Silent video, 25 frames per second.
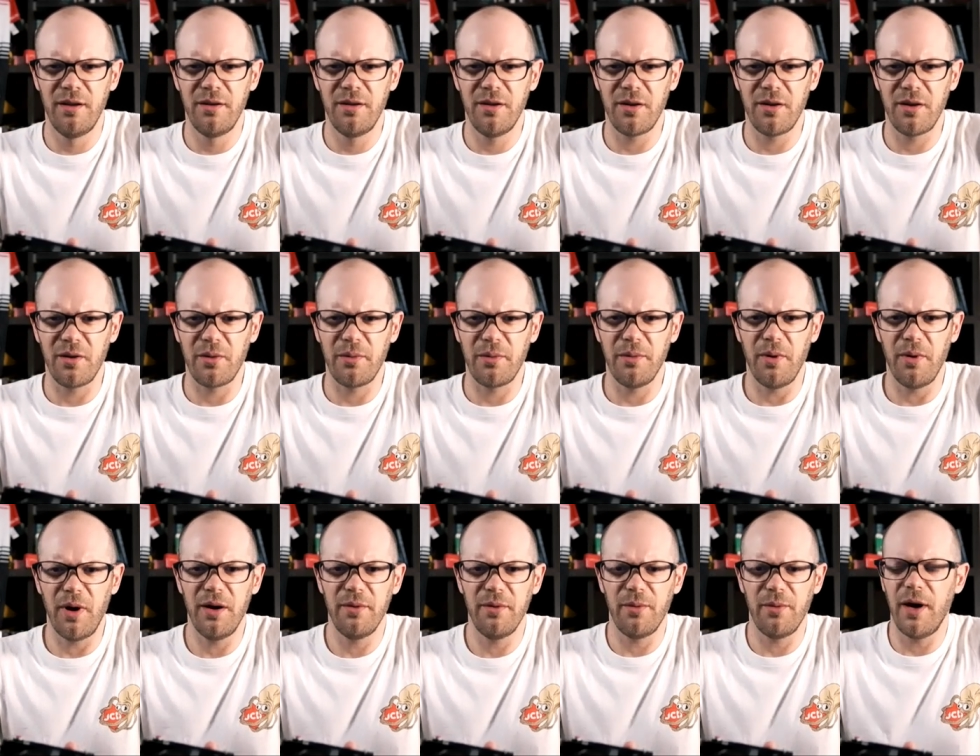You know,
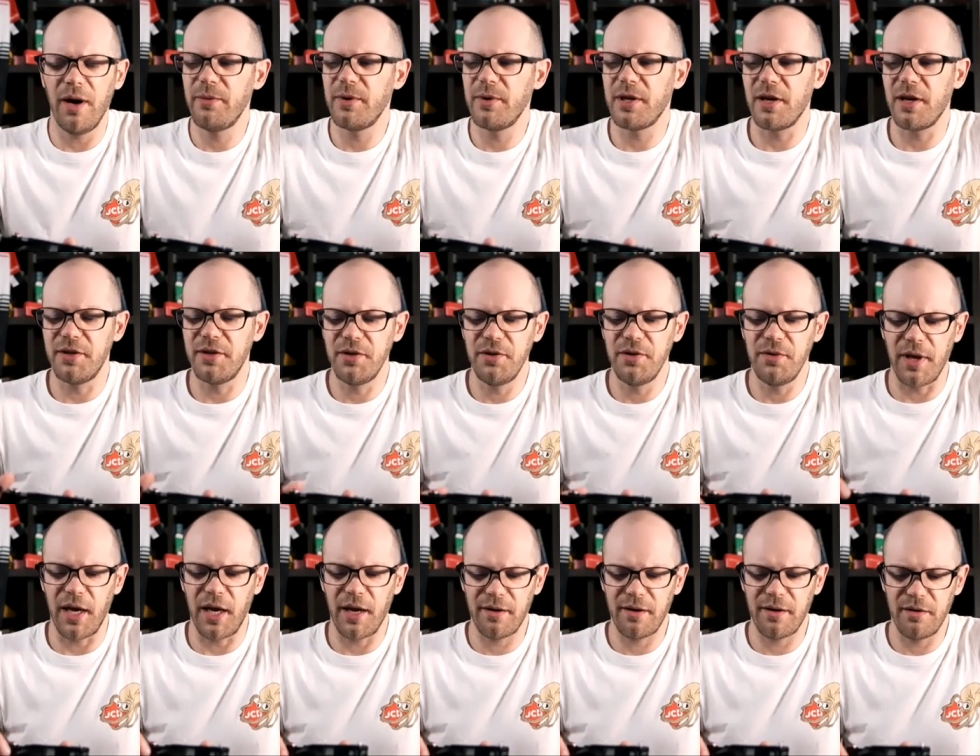why, why would I do
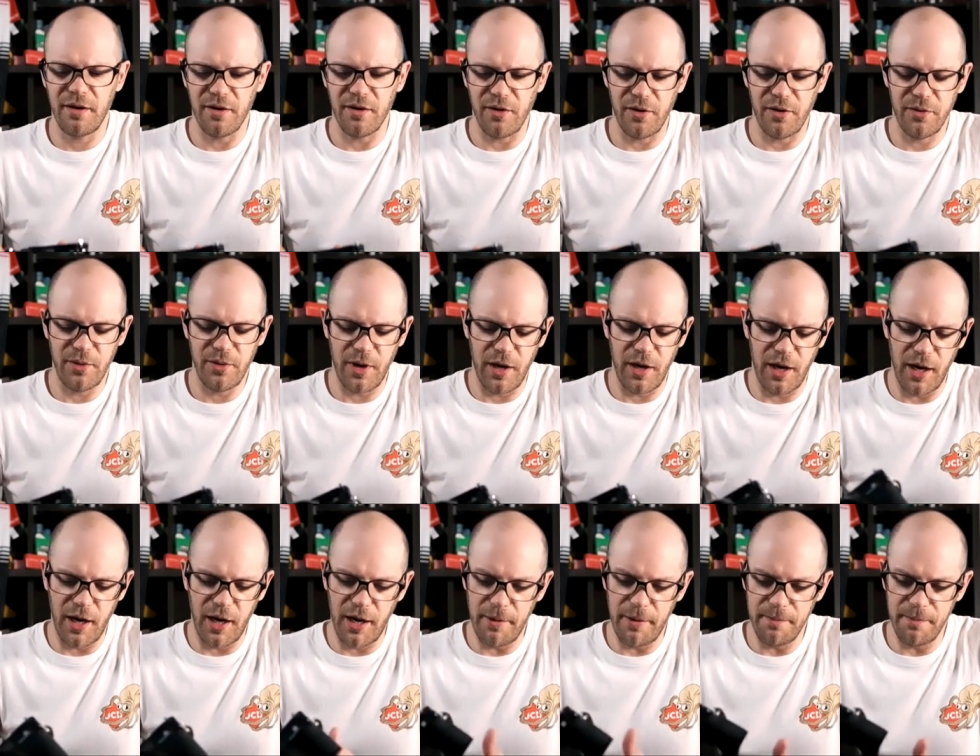that? You know,
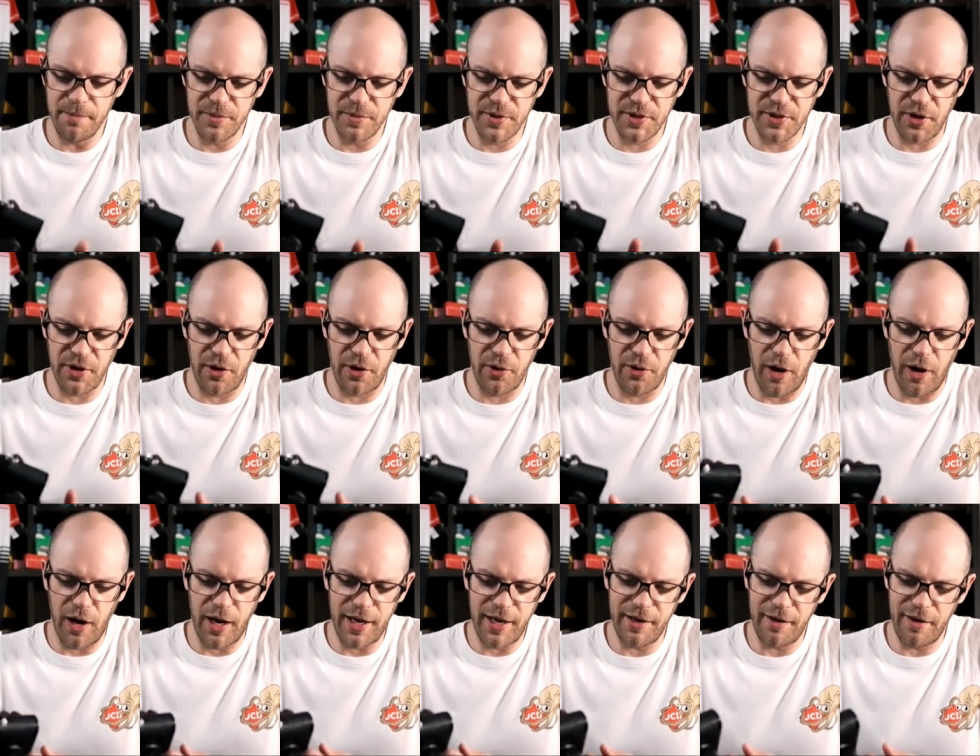um, so
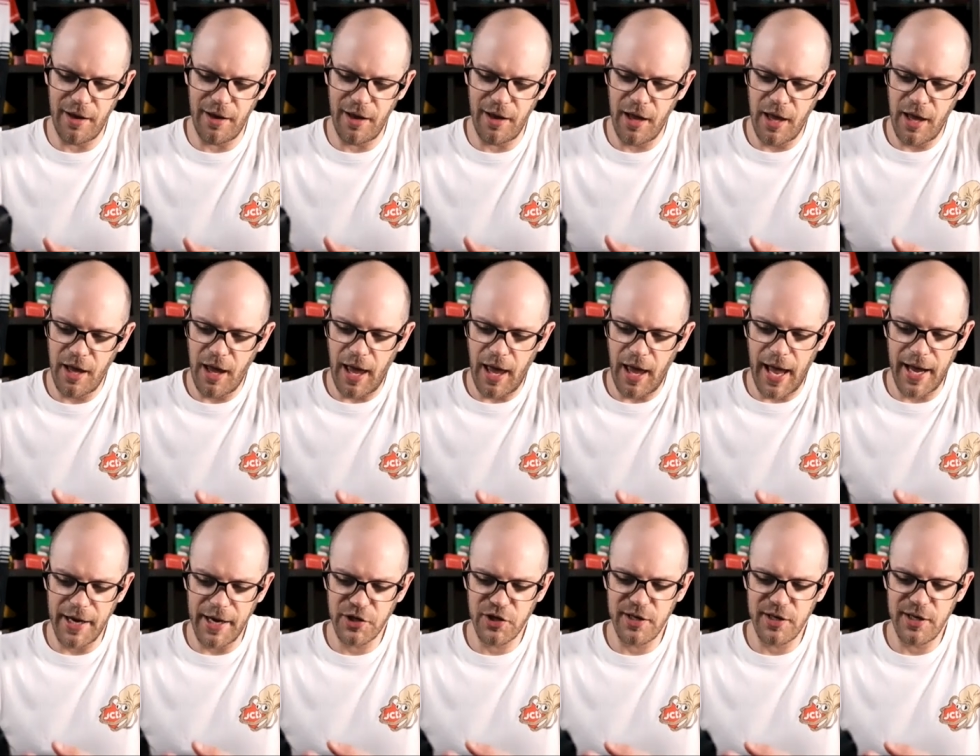I
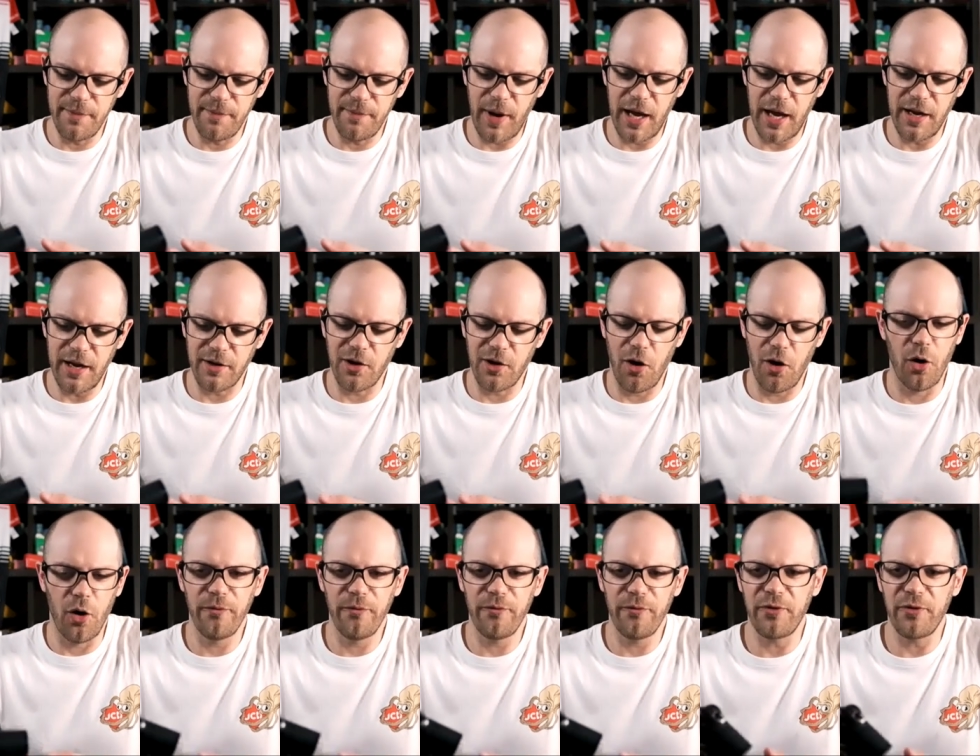actually made a,
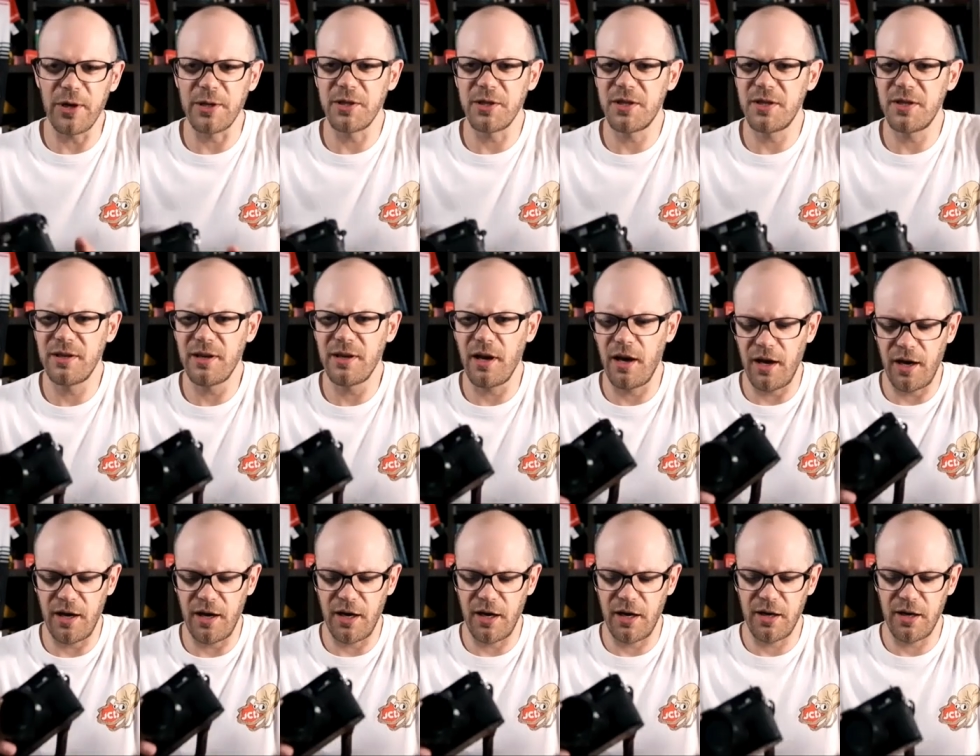comfort,
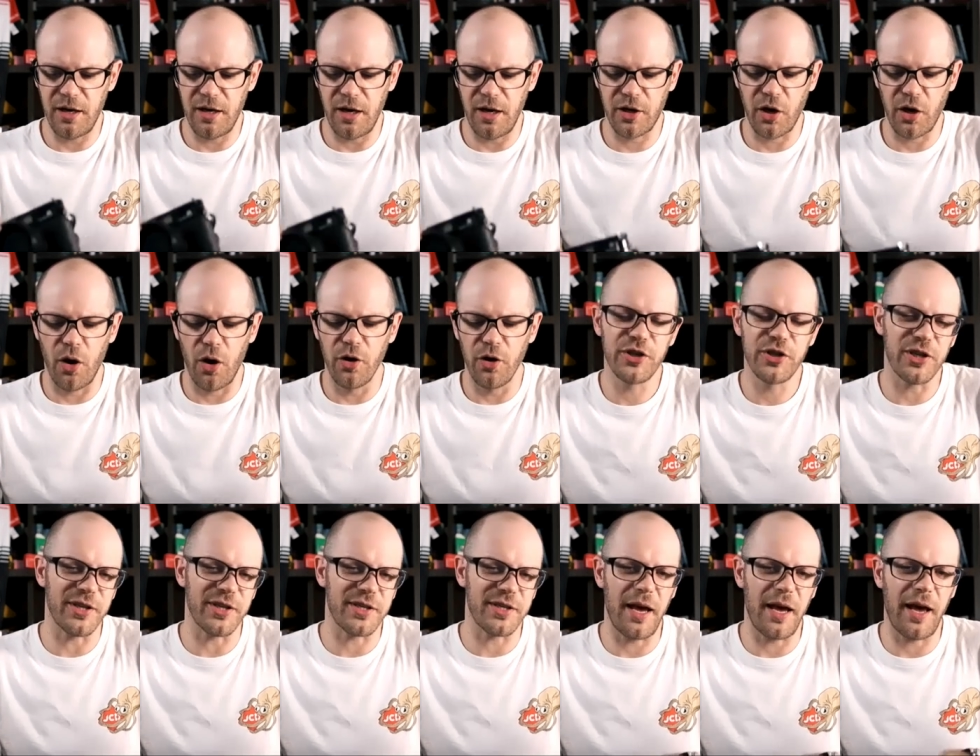uh, a
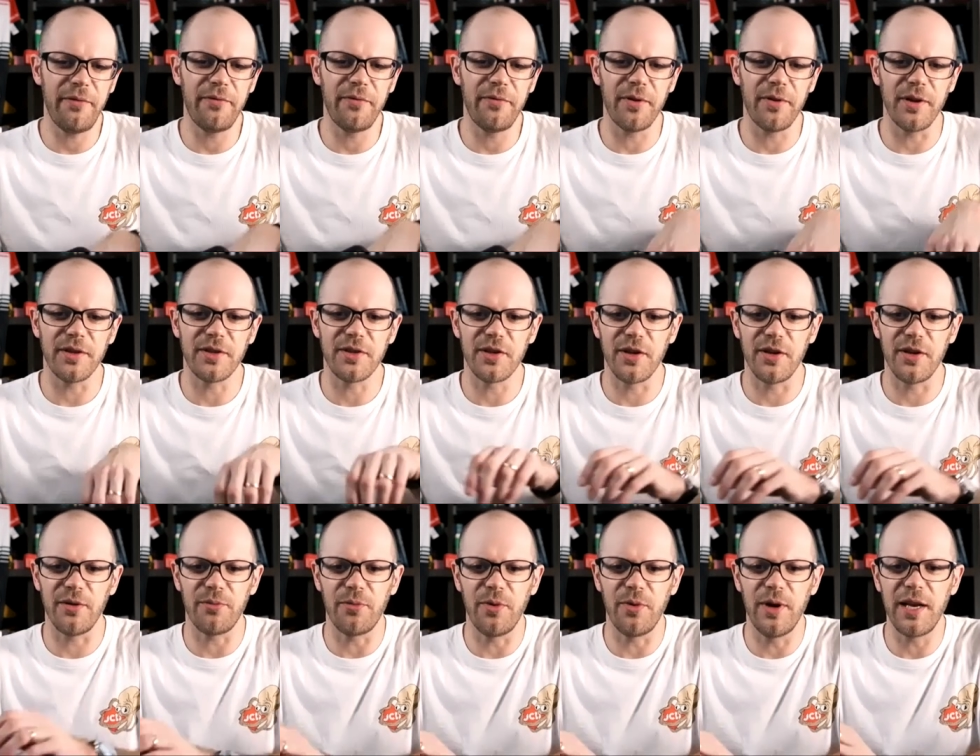conscious effort
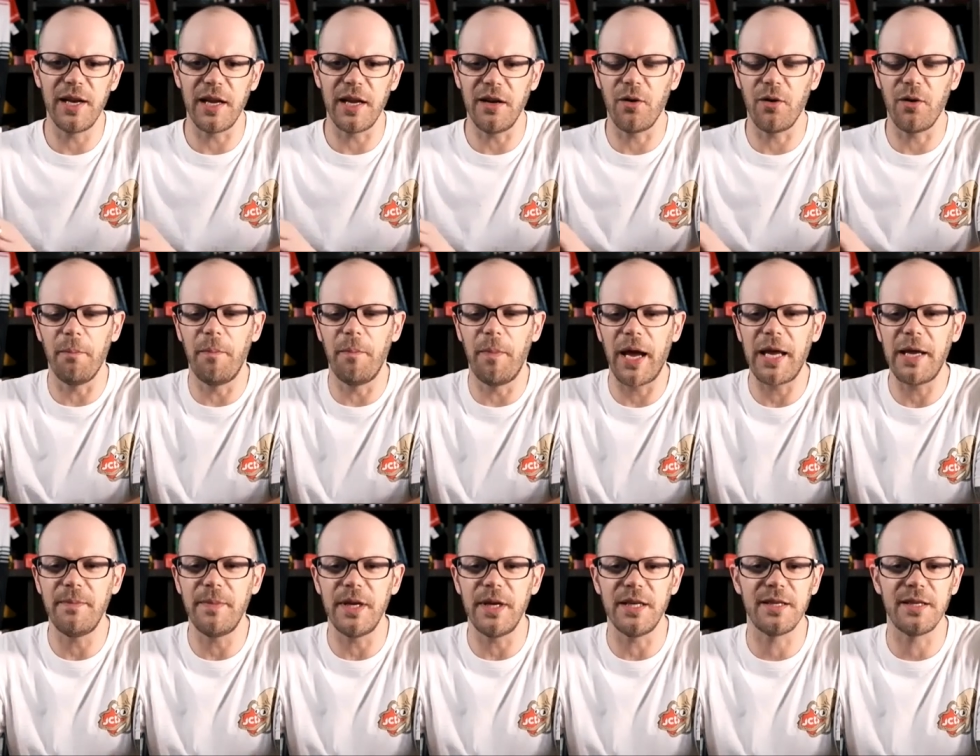to really not
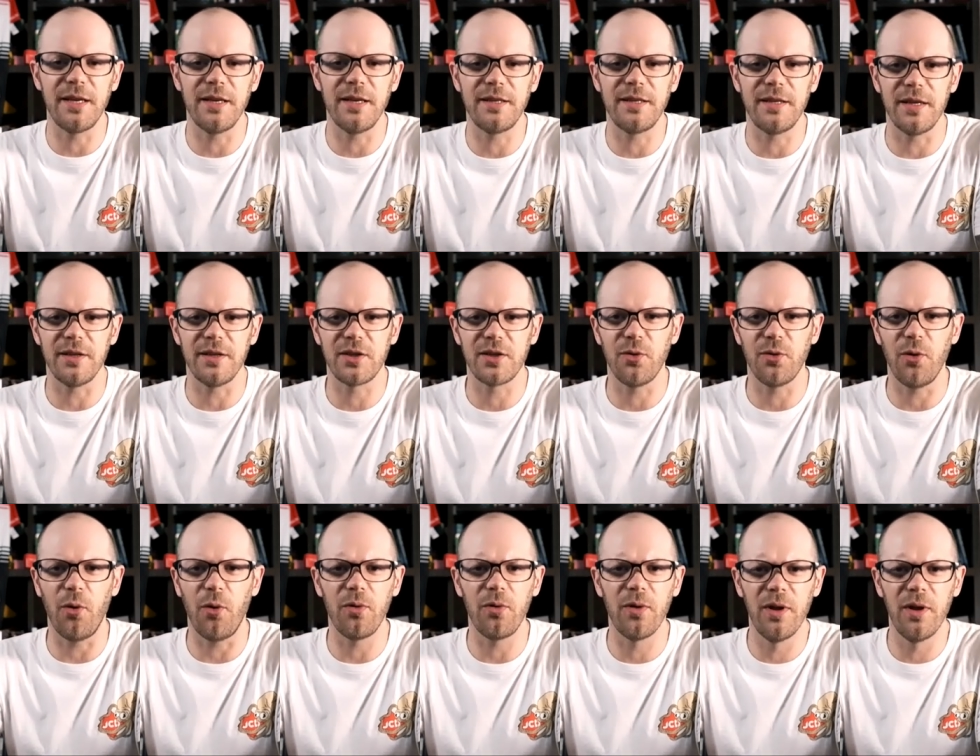babysit it at
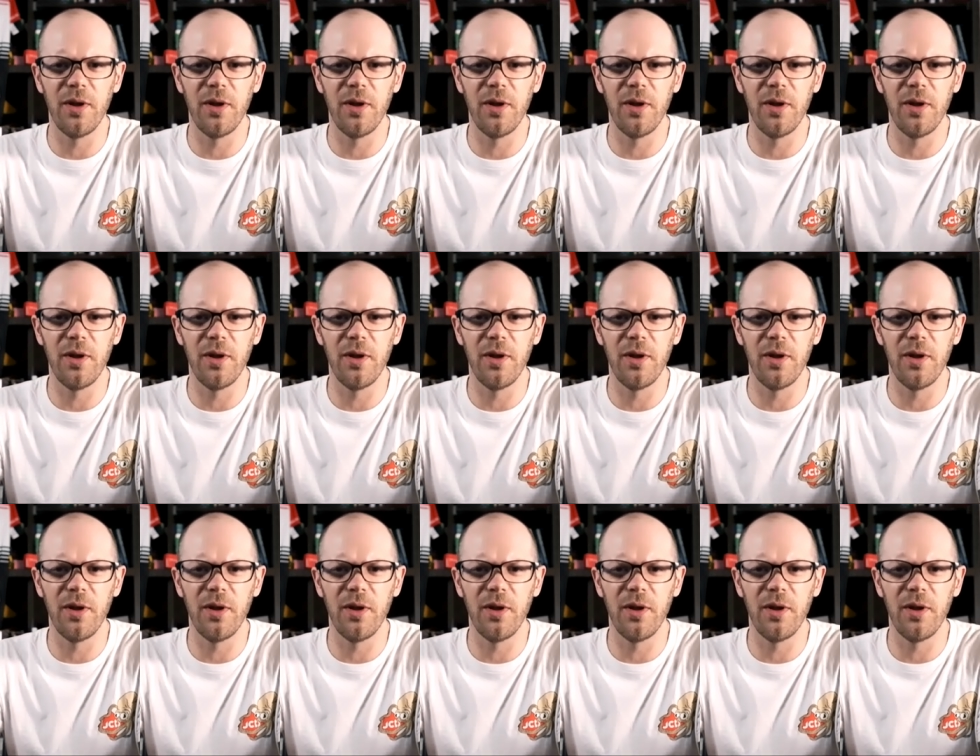all.